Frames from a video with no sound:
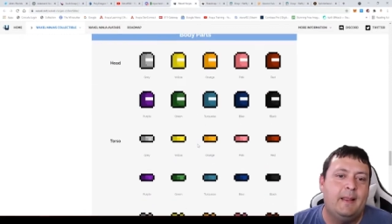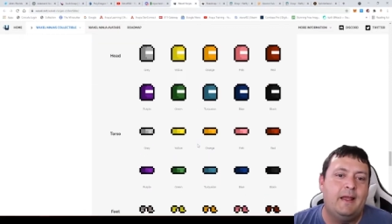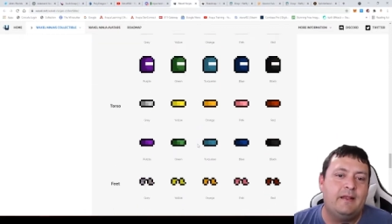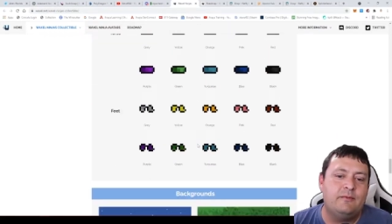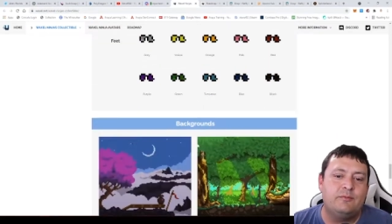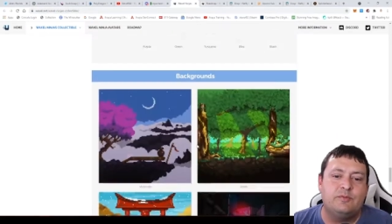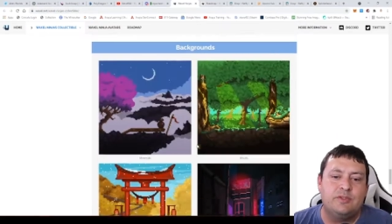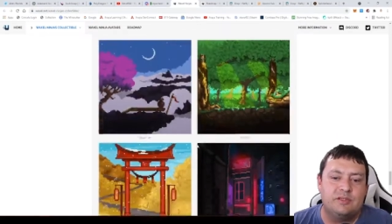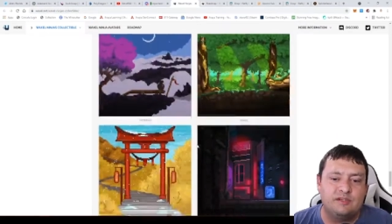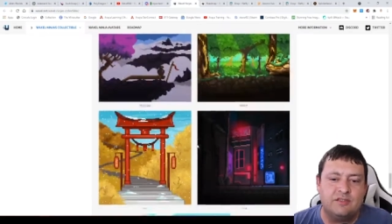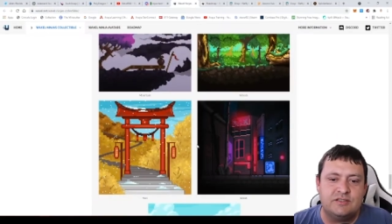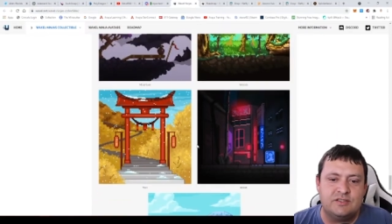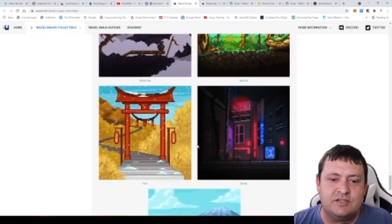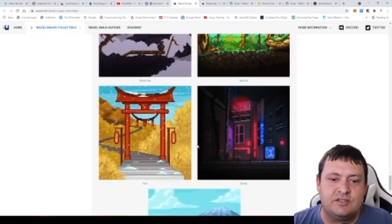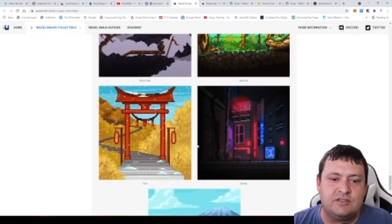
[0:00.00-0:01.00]
and this
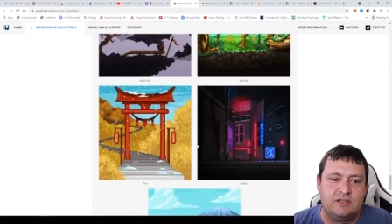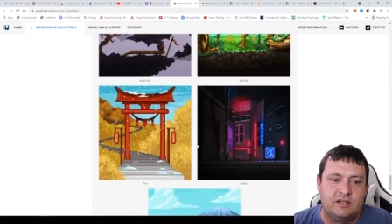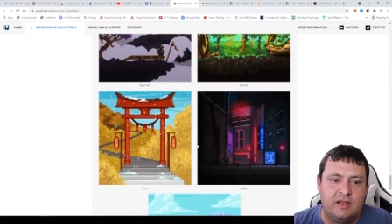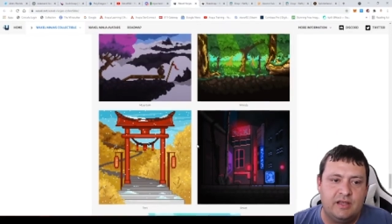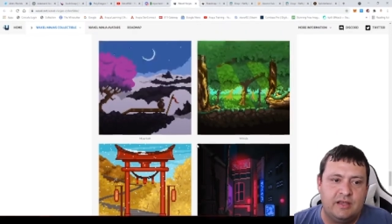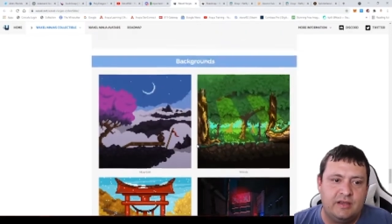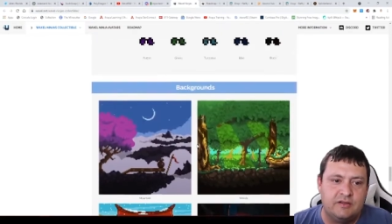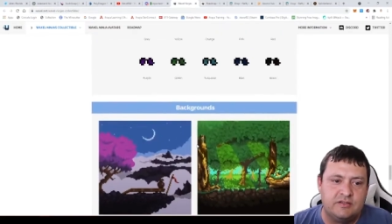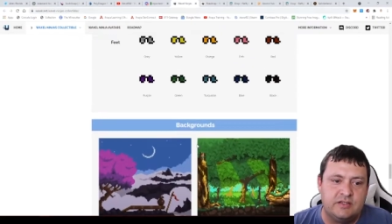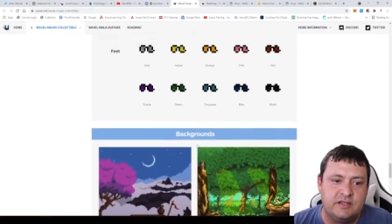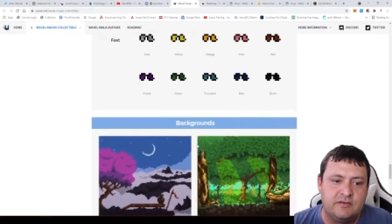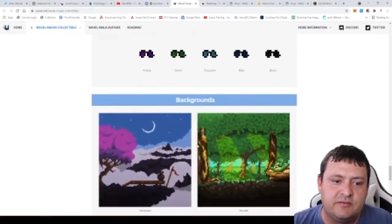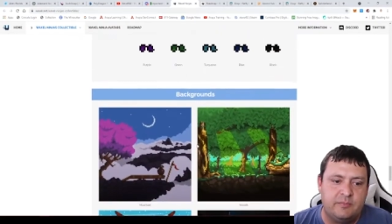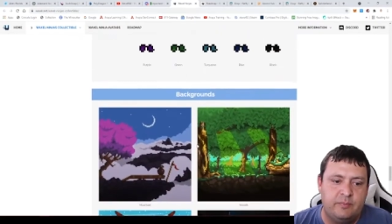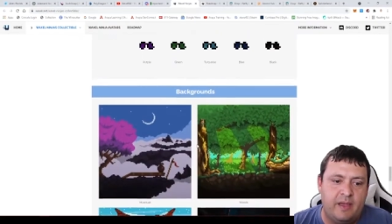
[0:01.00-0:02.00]
is just and here's the
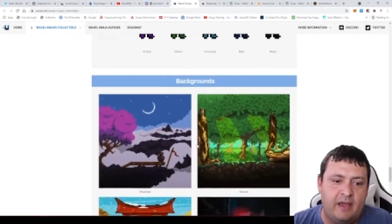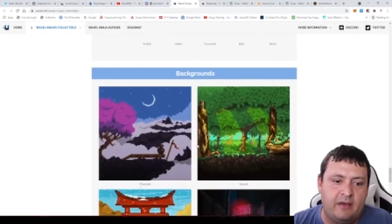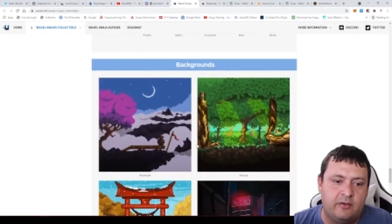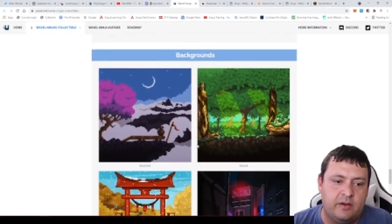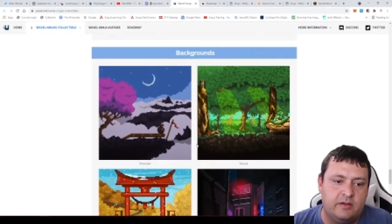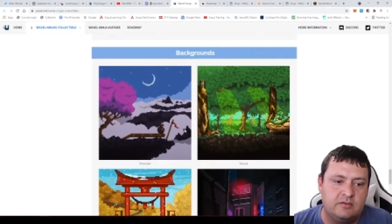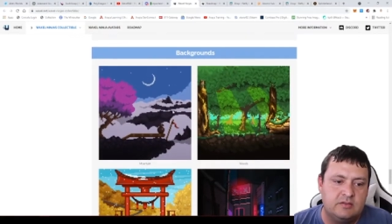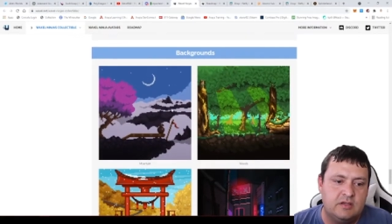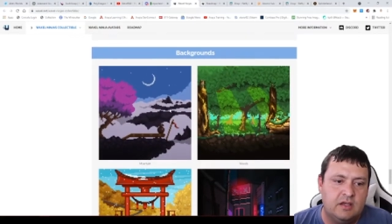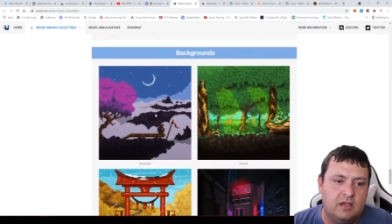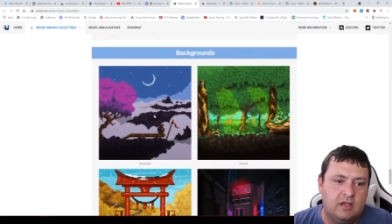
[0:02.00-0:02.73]
different backgrounds.